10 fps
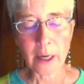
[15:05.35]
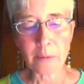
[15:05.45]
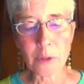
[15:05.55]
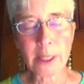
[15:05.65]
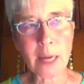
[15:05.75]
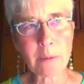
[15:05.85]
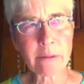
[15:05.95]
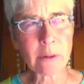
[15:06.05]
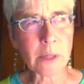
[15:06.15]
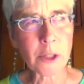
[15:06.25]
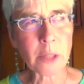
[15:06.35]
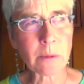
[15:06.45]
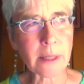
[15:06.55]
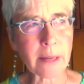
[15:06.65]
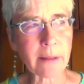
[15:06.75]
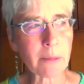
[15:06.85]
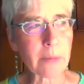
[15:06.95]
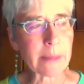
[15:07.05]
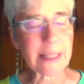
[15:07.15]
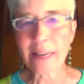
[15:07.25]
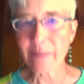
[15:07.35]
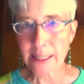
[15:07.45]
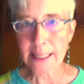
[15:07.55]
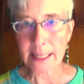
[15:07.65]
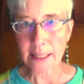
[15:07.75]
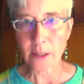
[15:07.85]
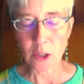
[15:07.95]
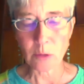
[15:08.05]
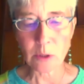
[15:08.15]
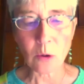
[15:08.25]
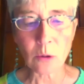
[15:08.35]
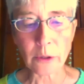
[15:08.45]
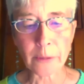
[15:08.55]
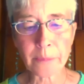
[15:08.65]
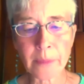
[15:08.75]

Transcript: She came over when she was, I think, maybe 17, so she was older.